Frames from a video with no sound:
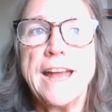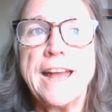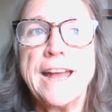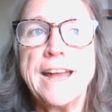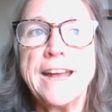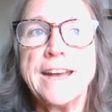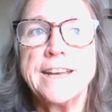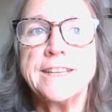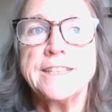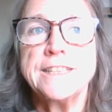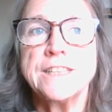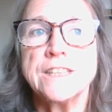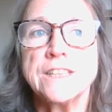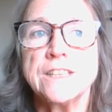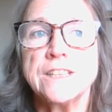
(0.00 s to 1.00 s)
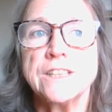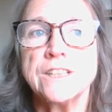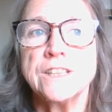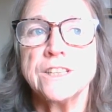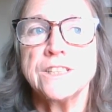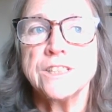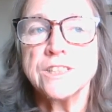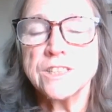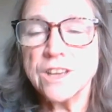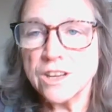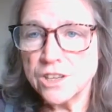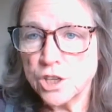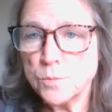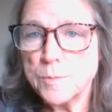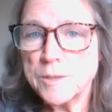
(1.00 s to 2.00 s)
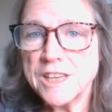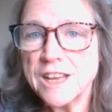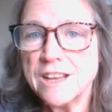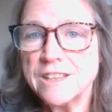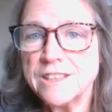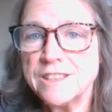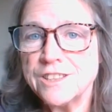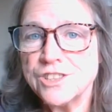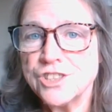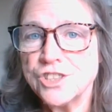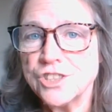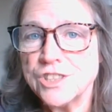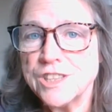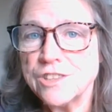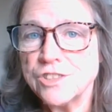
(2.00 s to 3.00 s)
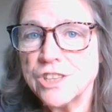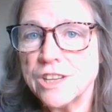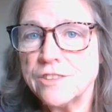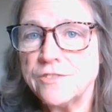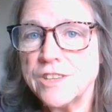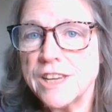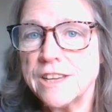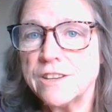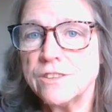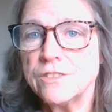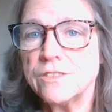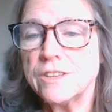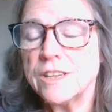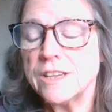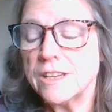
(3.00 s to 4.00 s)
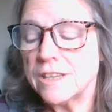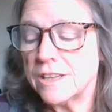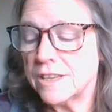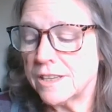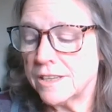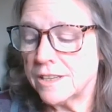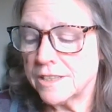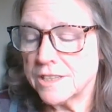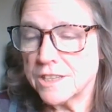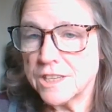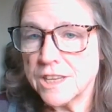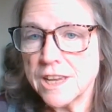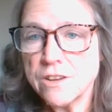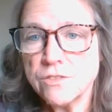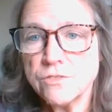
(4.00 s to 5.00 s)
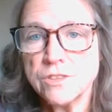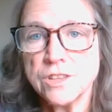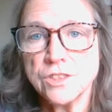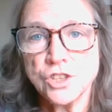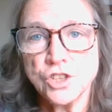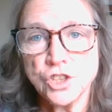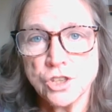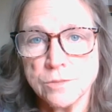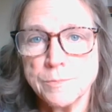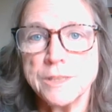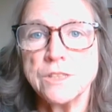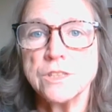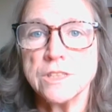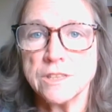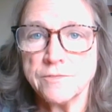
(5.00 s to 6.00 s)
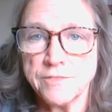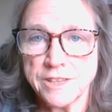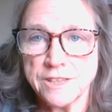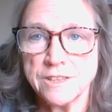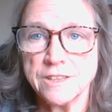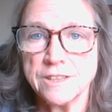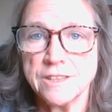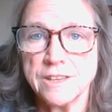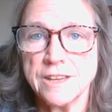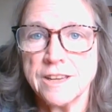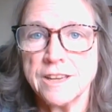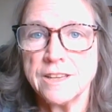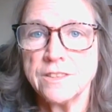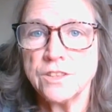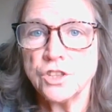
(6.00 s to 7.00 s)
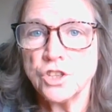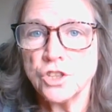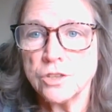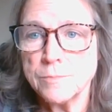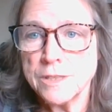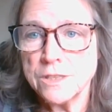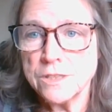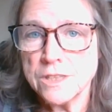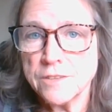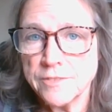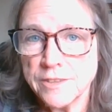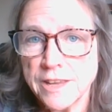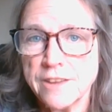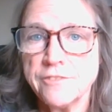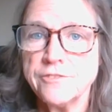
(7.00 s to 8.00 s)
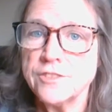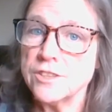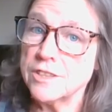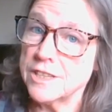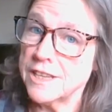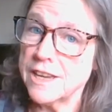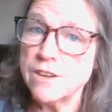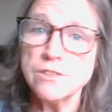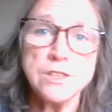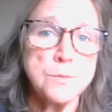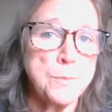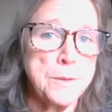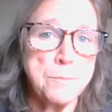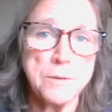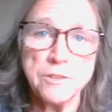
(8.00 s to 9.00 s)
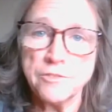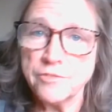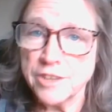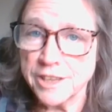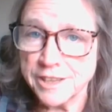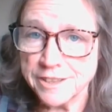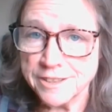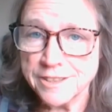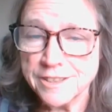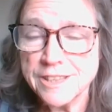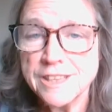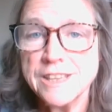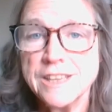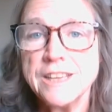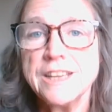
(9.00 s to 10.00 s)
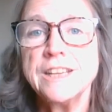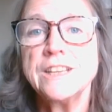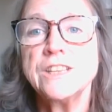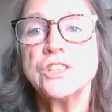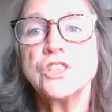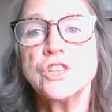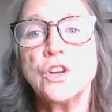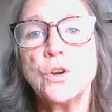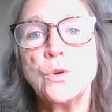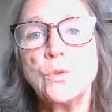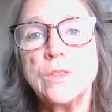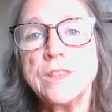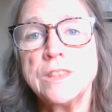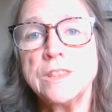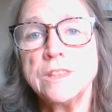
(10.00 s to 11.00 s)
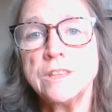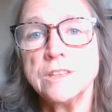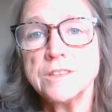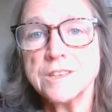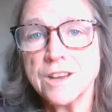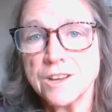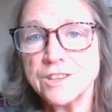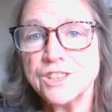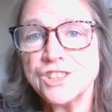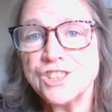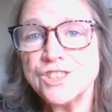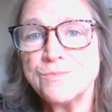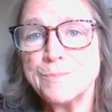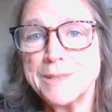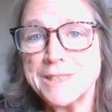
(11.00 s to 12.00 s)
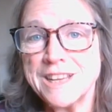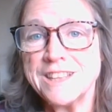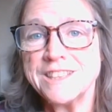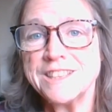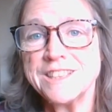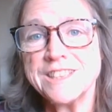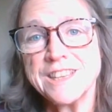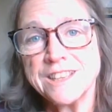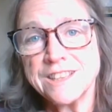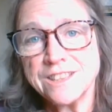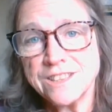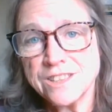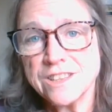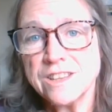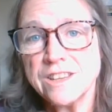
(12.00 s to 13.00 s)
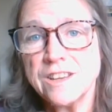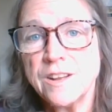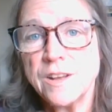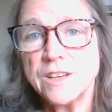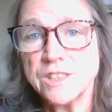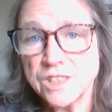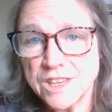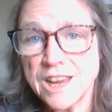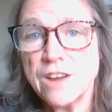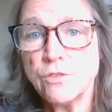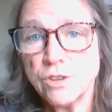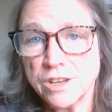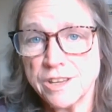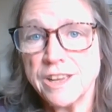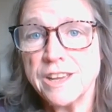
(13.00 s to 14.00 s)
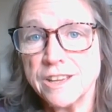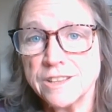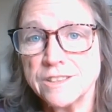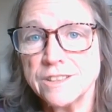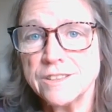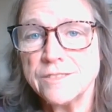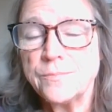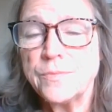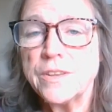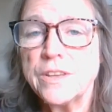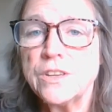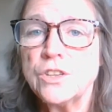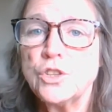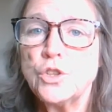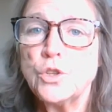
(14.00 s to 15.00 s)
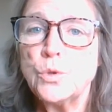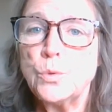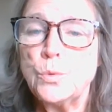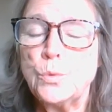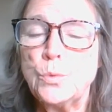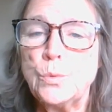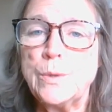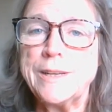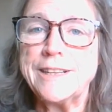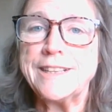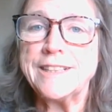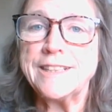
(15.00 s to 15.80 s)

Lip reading: and a Scottish battalion is just outside of town, and it's a town that the Germans invaded, and the Germans have left, the townspeople fled, so the Scottish battalion sends a scout ahead to